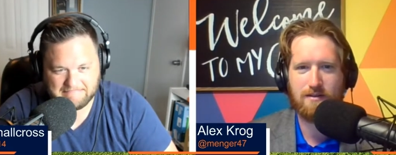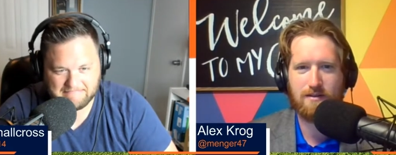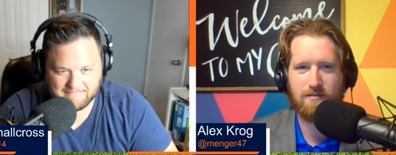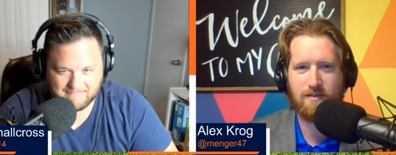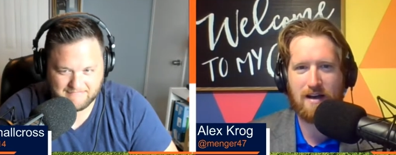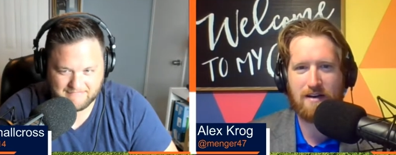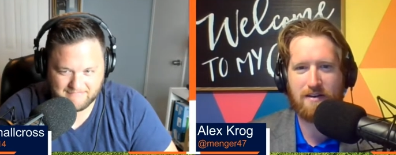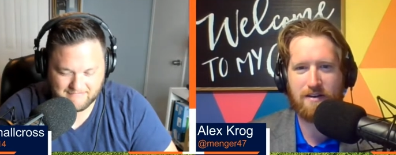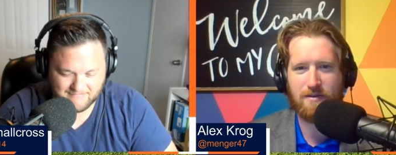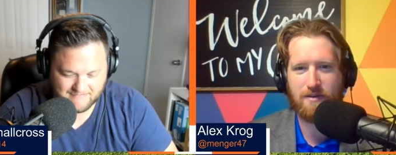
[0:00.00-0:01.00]
Speaker 1: some
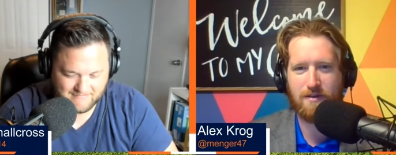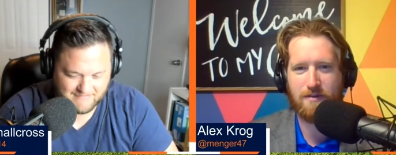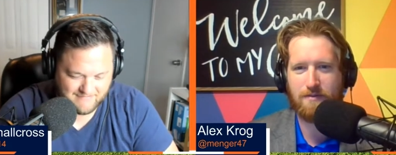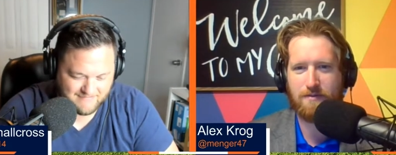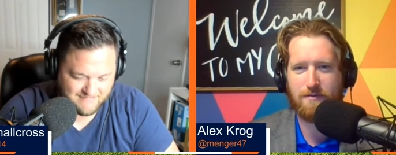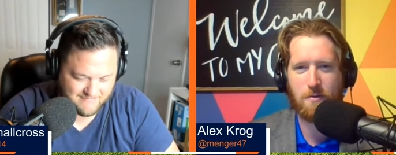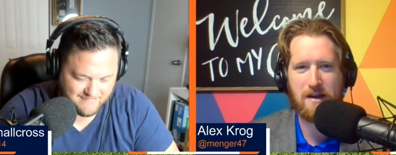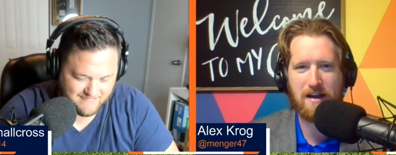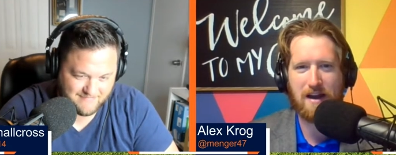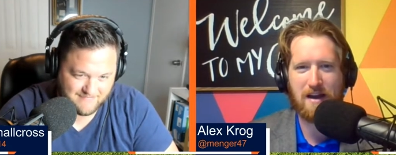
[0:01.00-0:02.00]
value the
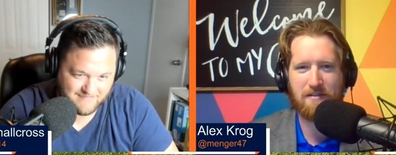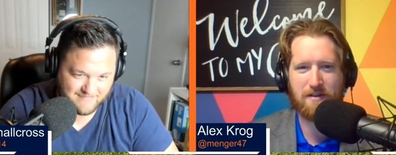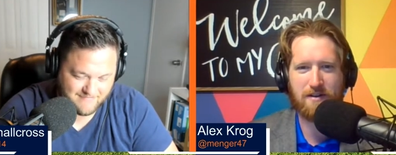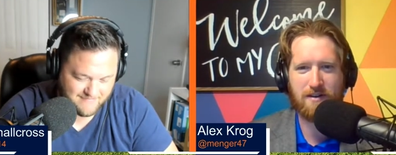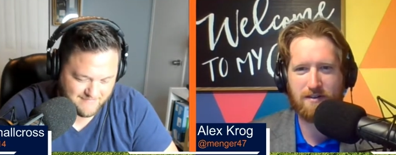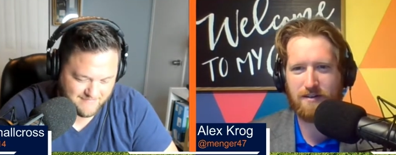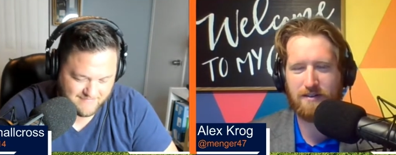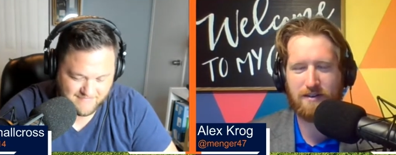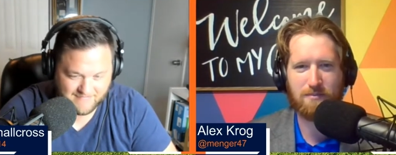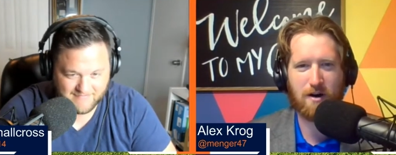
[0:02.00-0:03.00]
week after, or
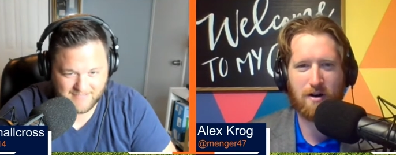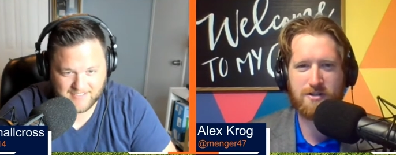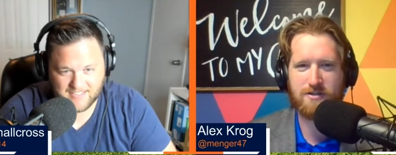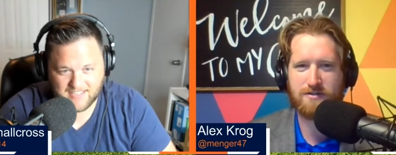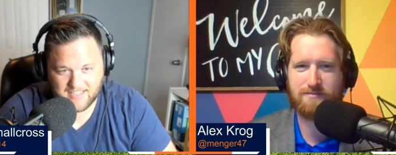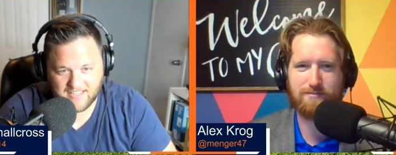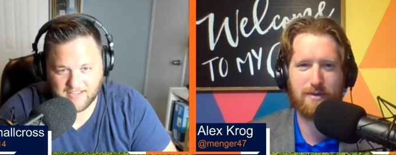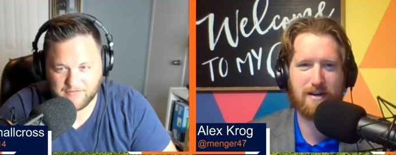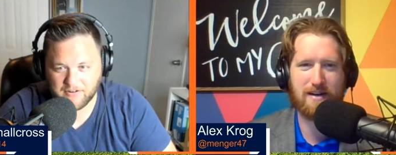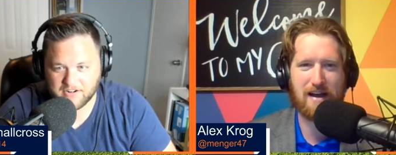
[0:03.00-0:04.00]
at least marginal.
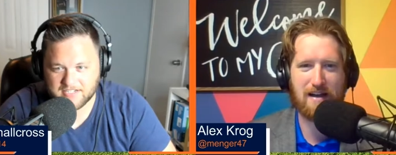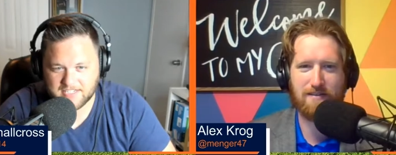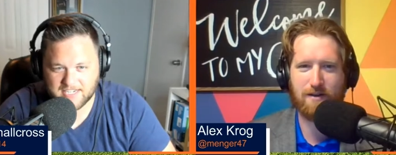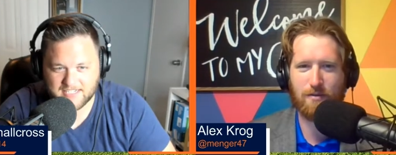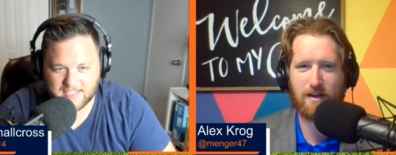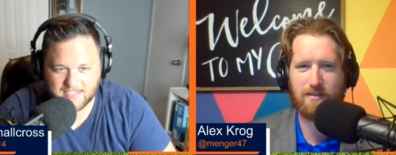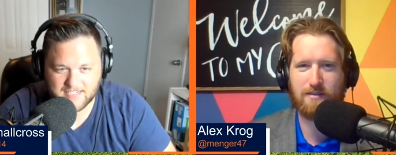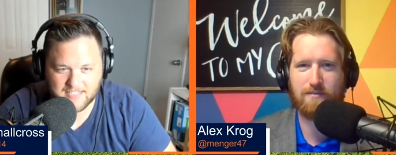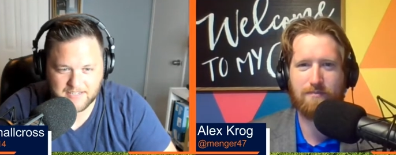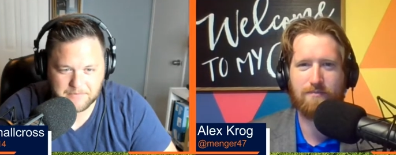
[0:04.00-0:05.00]
If you're in yeah, a 16 no
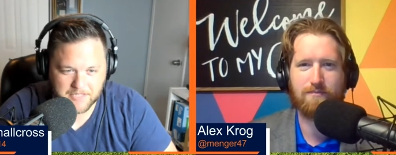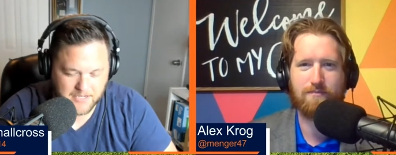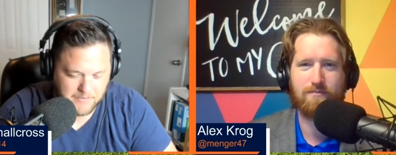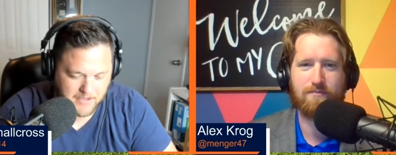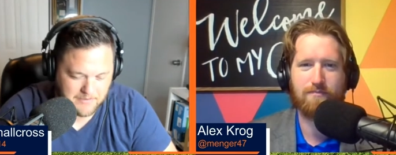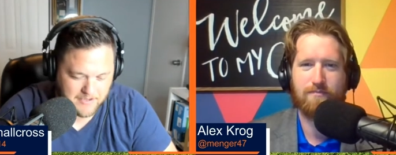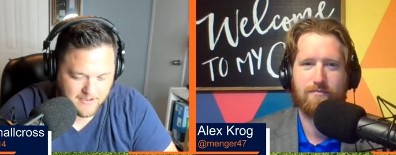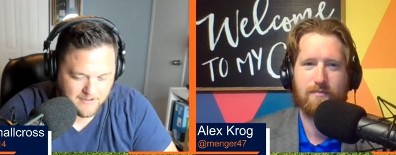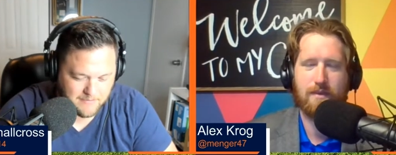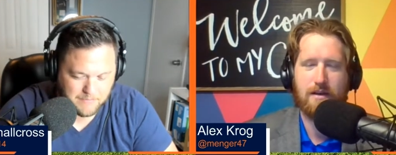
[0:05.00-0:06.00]
team league, maybe
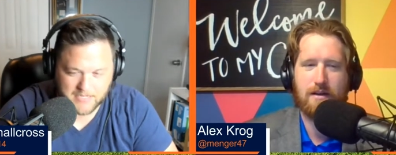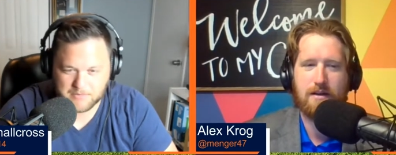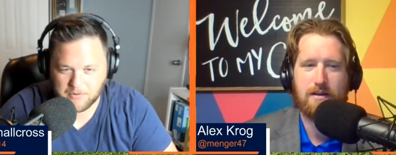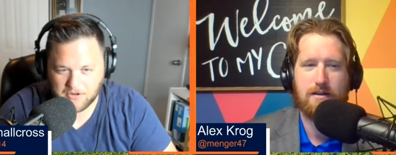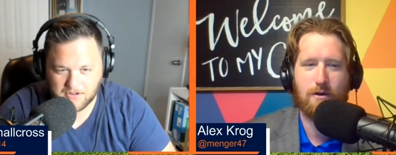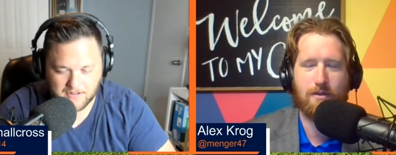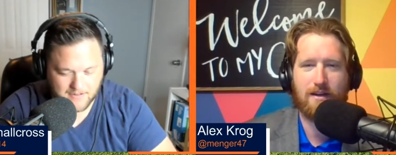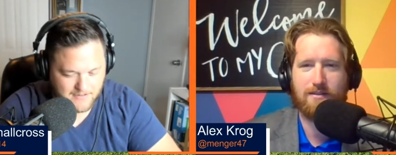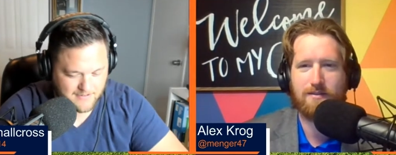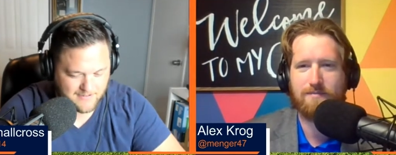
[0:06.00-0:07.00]
Speaker 2: best ball. No
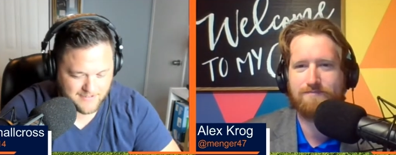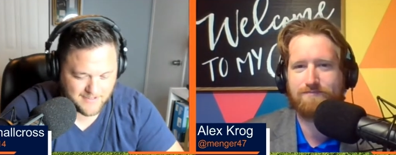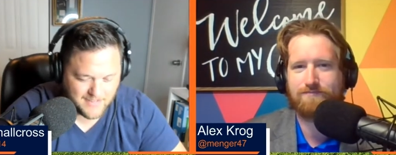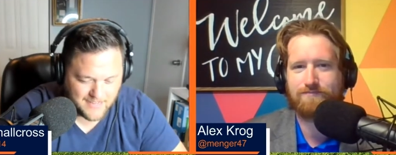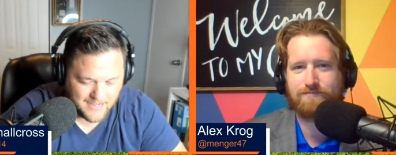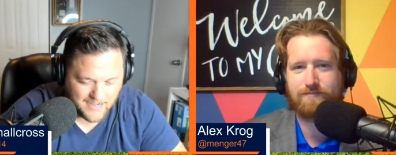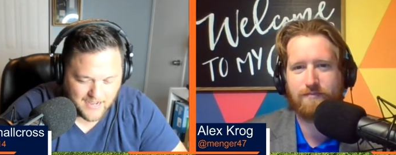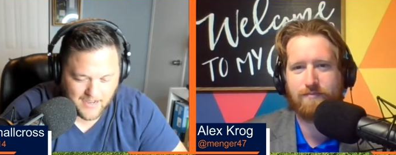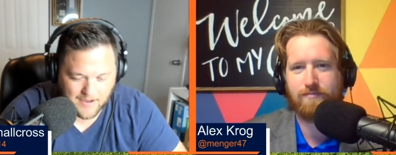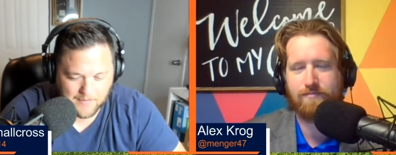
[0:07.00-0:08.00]
thanks.
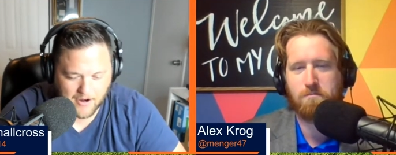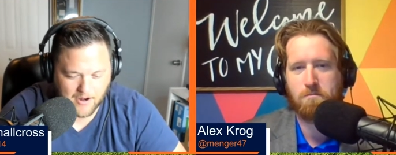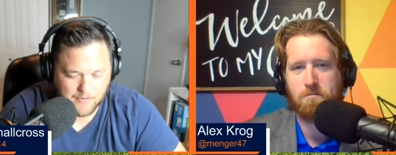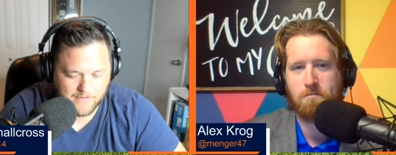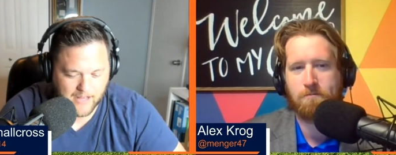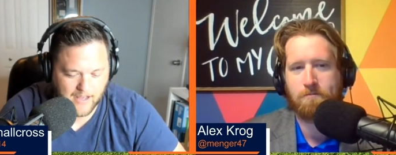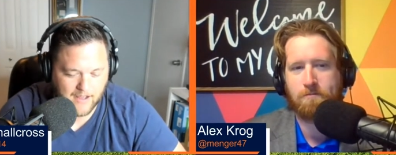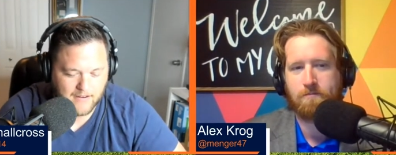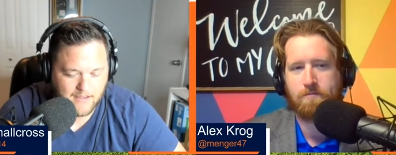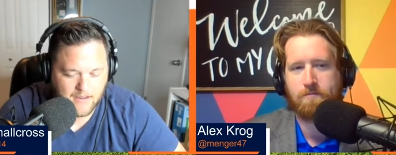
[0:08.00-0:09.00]
Um, all right, moving
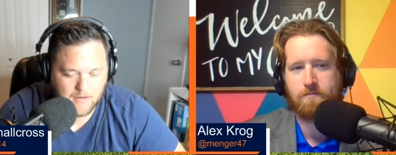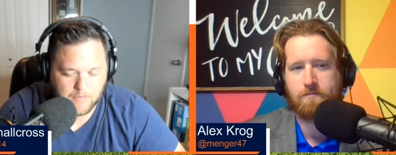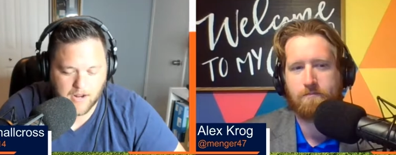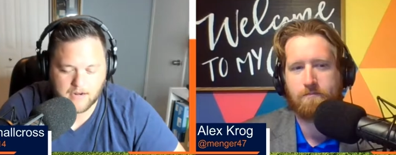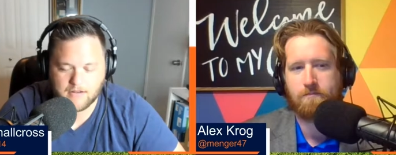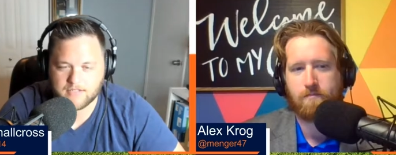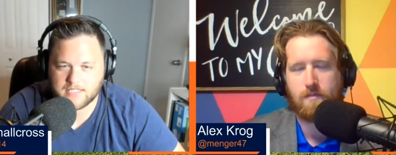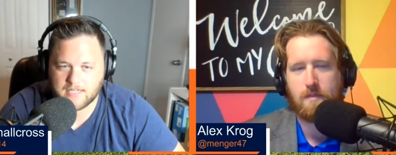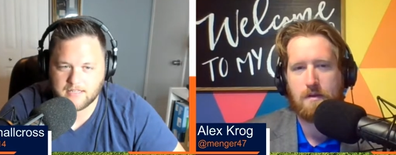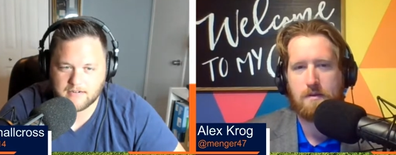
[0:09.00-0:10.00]
on. Broncos
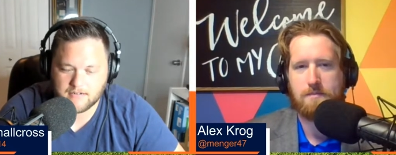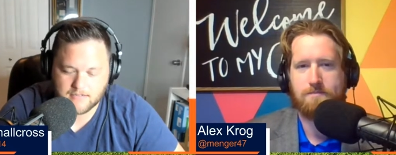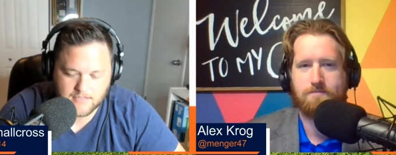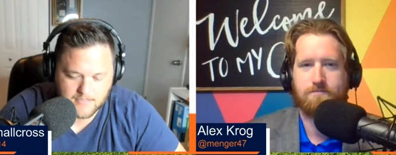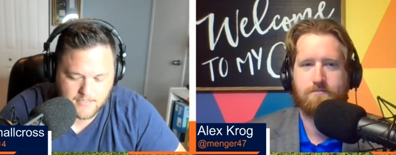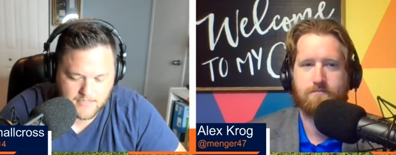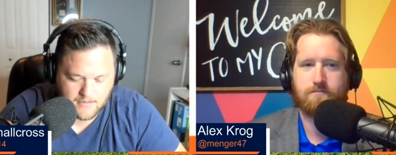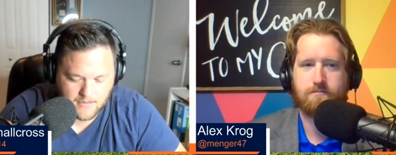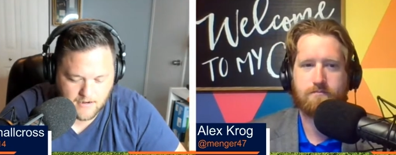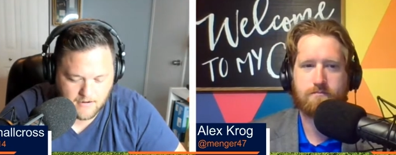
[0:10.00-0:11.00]
Steelers still
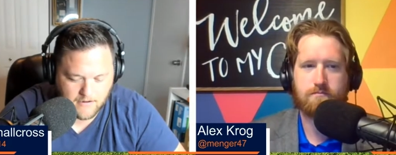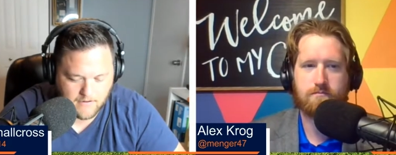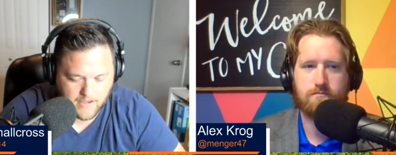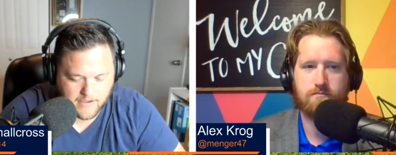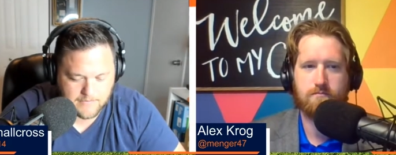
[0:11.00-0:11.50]
on our noon game